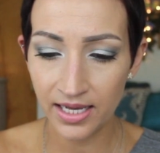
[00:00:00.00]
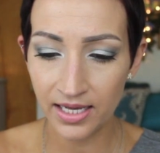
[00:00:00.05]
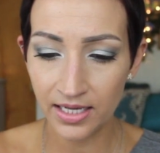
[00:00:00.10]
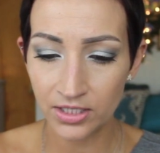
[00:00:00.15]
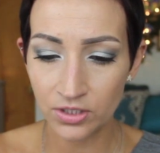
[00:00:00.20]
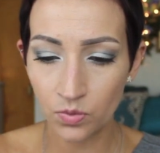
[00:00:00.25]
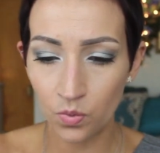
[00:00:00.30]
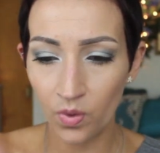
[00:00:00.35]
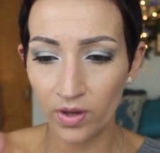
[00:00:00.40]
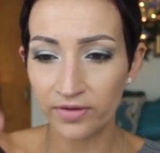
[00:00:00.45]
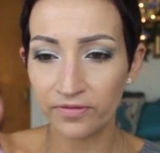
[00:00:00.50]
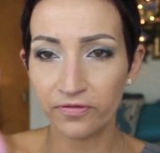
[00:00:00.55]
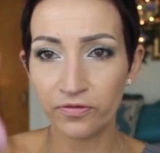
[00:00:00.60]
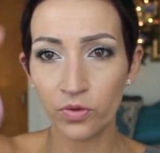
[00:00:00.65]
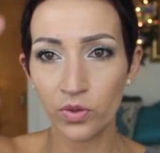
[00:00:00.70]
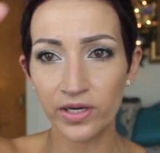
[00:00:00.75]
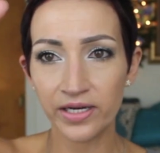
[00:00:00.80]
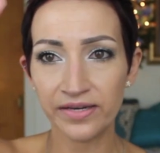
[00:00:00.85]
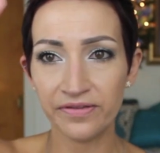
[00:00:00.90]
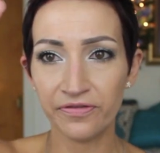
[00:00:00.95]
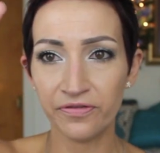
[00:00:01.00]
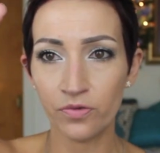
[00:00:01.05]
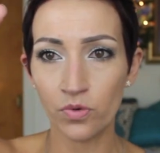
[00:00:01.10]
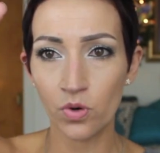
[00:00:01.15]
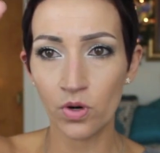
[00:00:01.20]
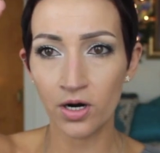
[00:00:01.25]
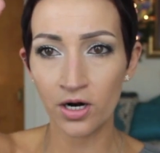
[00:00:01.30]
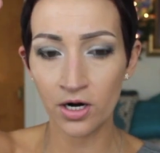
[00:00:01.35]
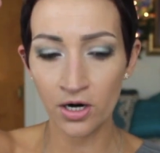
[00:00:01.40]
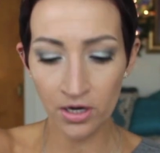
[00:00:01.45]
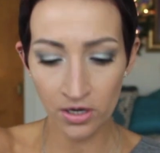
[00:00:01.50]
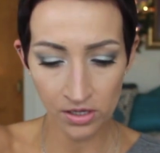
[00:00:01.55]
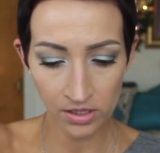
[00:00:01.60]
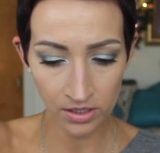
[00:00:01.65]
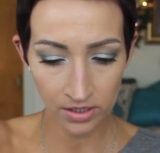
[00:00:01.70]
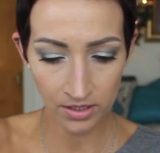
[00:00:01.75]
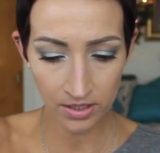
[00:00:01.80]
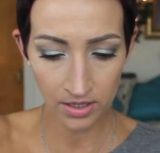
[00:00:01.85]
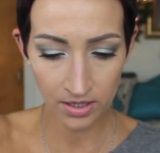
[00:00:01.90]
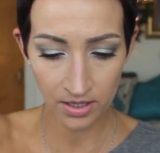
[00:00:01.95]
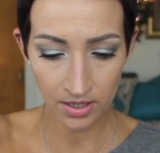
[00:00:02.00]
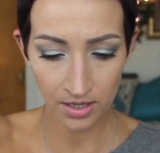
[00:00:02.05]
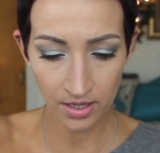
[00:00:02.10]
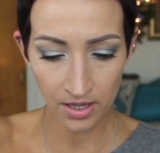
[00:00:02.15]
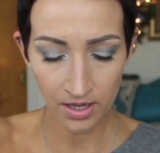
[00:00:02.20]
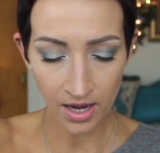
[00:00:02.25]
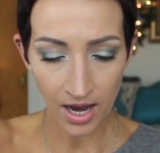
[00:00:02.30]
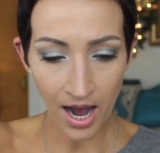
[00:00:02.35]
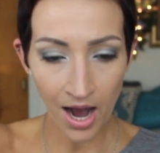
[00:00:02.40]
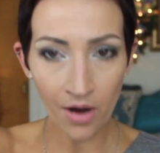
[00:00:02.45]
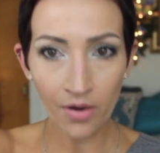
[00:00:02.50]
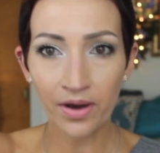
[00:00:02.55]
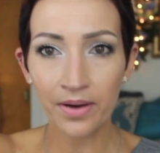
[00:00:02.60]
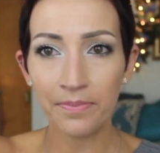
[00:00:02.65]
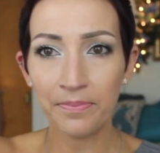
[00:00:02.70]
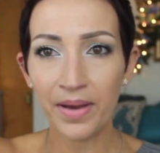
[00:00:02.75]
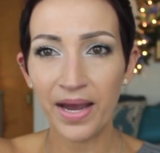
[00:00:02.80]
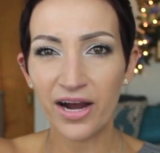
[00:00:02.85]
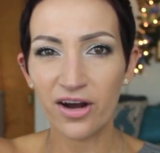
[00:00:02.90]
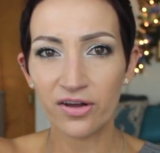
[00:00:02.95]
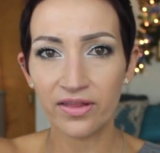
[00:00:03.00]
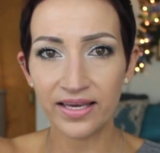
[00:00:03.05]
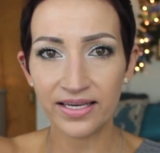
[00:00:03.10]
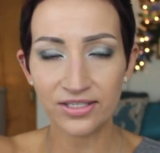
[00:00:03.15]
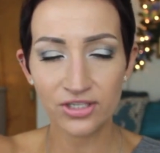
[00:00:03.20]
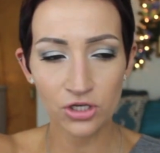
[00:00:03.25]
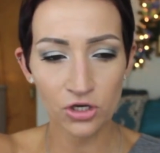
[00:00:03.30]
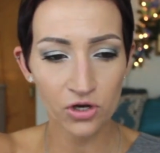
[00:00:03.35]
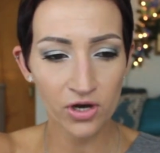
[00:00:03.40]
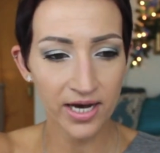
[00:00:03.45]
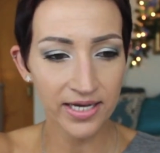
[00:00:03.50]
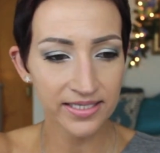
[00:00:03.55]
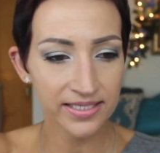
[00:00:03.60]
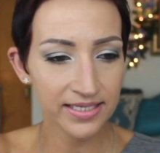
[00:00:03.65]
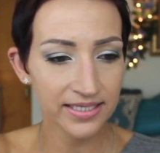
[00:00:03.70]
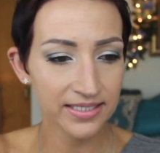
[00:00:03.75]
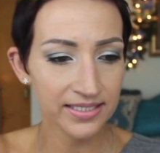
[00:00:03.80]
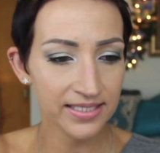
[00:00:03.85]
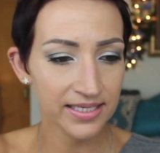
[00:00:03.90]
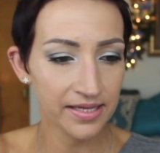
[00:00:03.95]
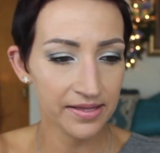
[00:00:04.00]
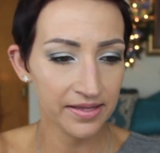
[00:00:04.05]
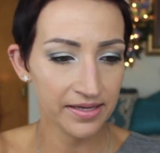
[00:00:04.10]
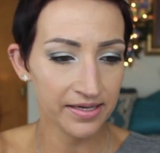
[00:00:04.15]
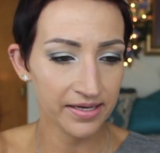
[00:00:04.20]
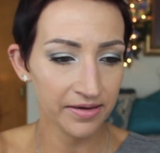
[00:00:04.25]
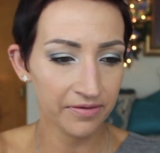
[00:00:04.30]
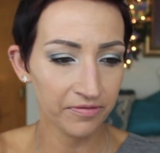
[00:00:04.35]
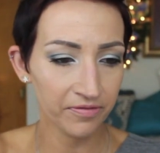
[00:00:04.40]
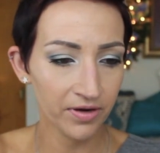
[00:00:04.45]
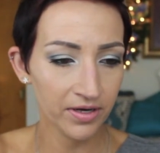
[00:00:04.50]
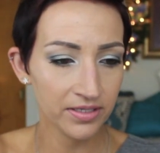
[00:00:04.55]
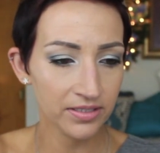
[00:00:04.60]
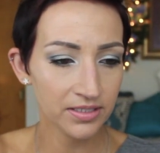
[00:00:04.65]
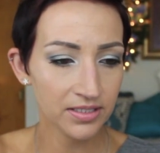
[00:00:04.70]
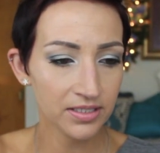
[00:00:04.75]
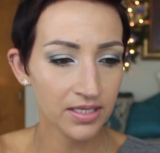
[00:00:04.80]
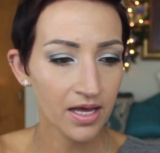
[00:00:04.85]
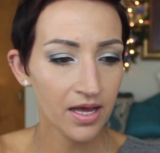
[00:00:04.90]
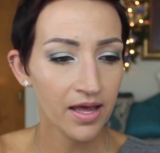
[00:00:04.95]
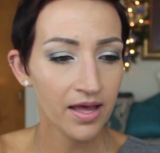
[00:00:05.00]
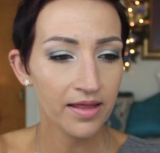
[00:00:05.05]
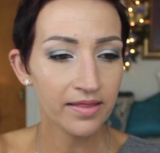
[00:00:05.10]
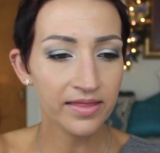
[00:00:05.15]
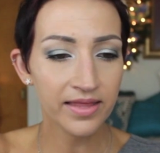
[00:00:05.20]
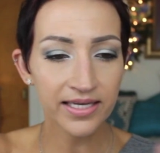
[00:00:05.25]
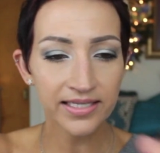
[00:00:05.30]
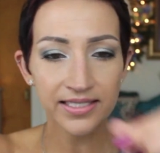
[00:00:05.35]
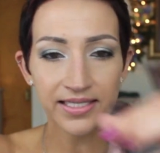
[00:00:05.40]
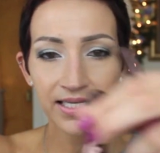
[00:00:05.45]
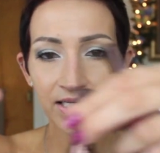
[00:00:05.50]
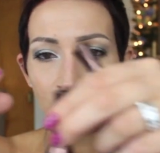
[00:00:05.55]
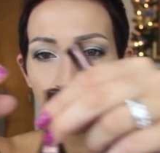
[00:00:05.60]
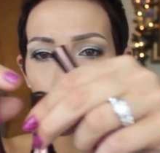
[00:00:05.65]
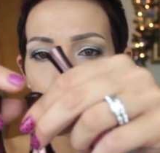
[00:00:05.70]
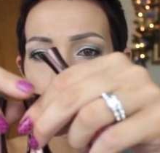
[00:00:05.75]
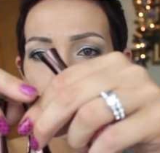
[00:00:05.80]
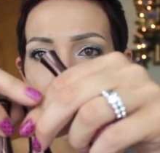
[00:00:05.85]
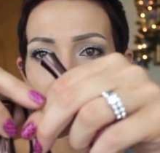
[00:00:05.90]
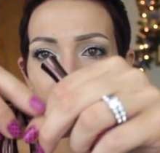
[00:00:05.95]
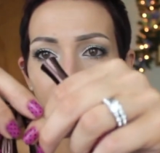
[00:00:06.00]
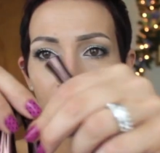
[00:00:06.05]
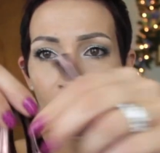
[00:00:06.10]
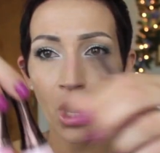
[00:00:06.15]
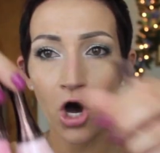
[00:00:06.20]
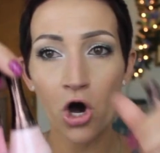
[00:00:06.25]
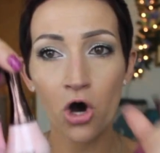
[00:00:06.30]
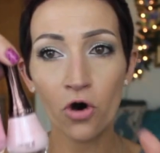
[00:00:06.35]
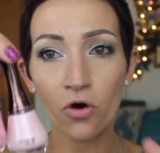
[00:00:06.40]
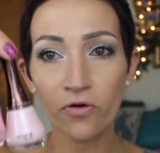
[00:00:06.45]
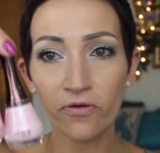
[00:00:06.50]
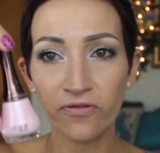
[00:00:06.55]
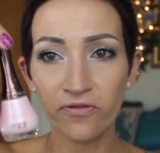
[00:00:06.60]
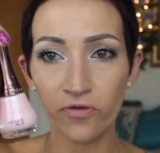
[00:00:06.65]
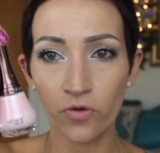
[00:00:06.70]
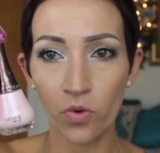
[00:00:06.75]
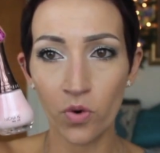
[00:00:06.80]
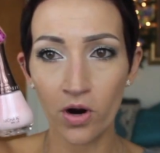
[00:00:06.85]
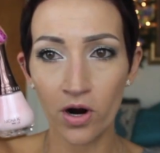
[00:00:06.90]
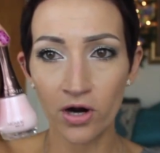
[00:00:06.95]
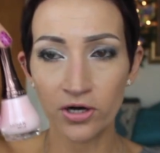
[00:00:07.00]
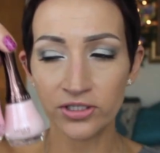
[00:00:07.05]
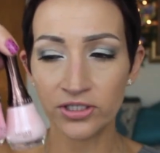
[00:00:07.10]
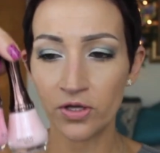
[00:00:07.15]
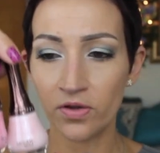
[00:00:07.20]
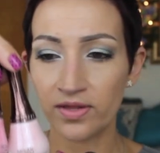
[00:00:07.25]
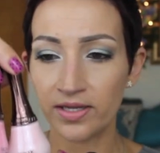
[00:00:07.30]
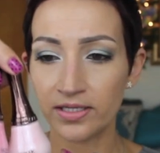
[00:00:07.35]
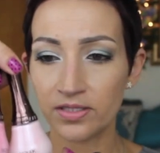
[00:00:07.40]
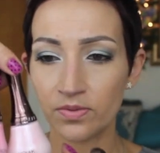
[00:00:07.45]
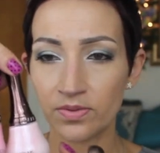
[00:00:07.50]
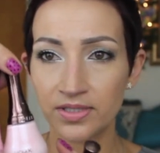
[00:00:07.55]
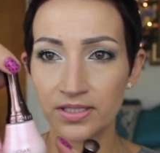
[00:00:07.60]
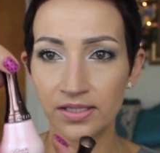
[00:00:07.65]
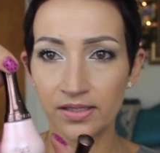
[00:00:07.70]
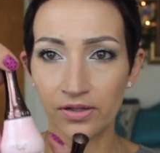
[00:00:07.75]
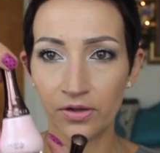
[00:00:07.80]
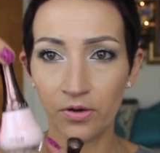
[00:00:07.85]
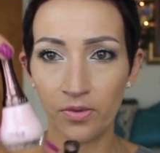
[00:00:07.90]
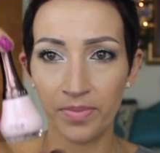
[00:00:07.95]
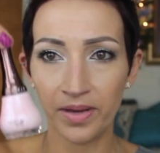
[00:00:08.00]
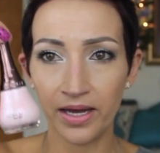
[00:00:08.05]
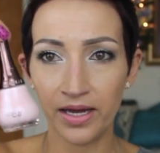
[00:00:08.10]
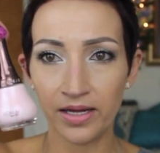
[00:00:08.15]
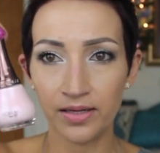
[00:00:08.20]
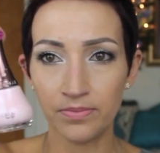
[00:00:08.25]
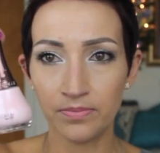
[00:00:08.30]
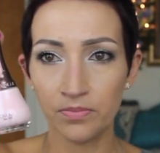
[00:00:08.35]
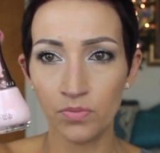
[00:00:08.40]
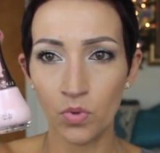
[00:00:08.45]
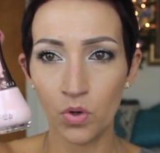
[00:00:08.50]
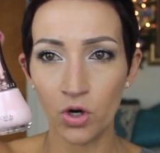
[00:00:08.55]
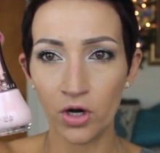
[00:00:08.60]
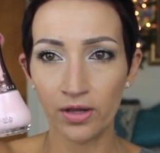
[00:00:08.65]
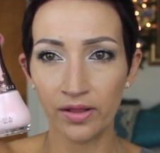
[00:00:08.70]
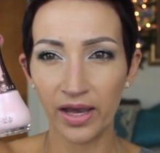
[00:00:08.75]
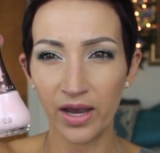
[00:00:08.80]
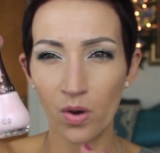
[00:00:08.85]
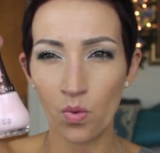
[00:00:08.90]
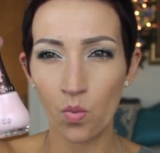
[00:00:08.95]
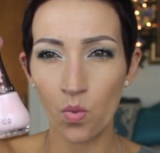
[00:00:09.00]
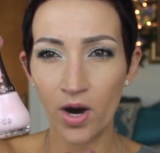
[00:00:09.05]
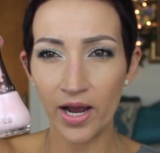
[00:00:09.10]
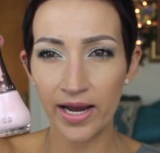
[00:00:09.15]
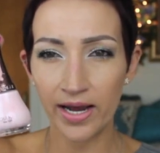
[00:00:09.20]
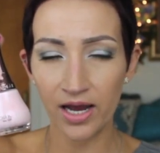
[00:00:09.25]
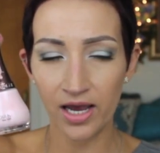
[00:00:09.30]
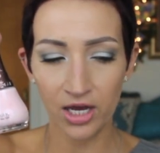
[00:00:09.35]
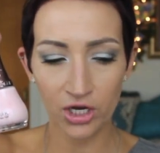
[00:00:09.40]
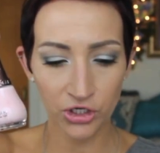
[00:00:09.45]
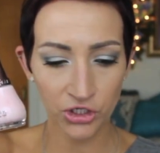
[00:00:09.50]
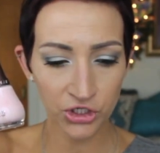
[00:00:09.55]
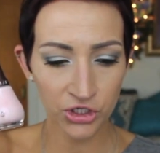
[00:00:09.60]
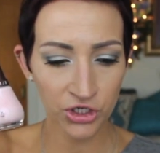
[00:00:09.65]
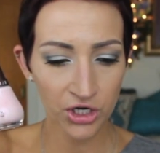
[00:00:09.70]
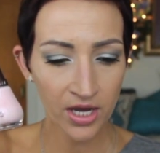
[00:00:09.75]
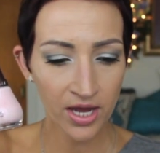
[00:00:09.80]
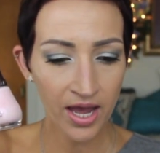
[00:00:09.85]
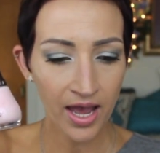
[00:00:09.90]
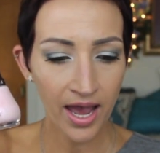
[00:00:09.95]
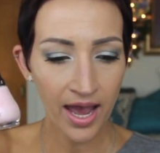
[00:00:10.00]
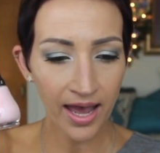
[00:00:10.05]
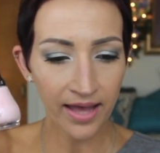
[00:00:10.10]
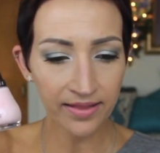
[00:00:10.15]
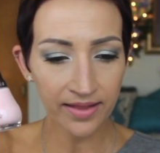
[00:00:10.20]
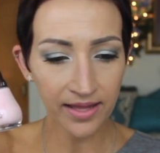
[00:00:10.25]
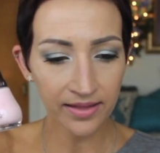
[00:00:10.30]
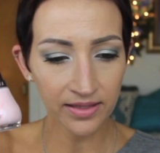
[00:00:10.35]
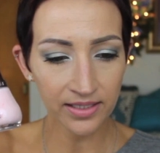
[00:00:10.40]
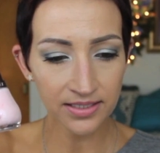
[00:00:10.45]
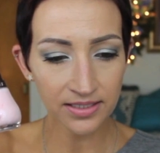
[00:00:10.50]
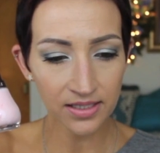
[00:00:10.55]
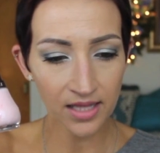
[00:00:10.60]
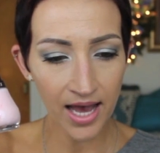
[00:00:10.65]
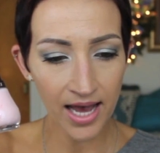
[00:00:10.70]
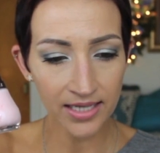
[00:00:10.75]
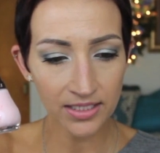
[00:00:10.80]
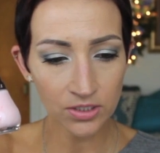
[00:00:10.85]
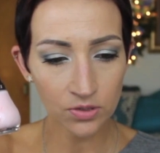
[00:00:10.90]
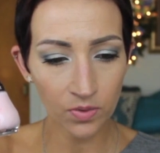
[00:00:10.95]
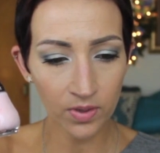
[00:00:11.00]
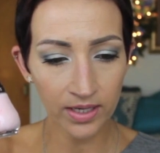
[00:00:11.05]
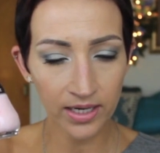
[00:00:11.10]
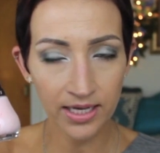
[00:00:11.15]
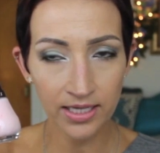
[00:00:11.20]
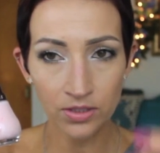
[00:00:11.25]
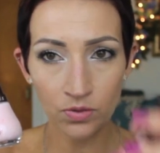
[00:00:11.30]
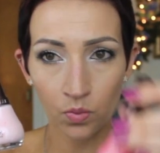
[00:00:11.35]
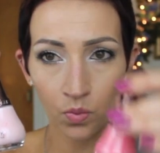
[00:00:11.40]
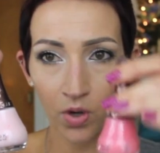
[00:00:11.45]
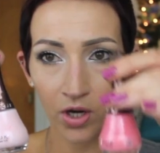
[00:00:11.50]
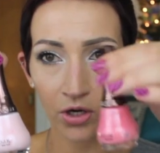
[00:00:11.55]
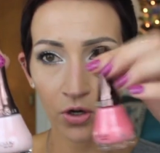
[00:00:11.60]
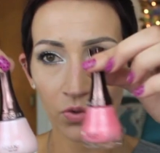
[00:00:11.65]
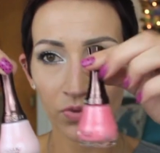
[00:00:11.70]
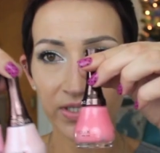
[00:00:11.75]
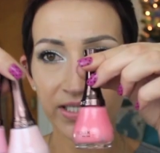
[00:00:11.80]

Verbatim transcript: is one forty-four. I'll compare these so you guys can see the difference. This is one oh four, so this one's a little bit more like whitish. And then this last one is one oh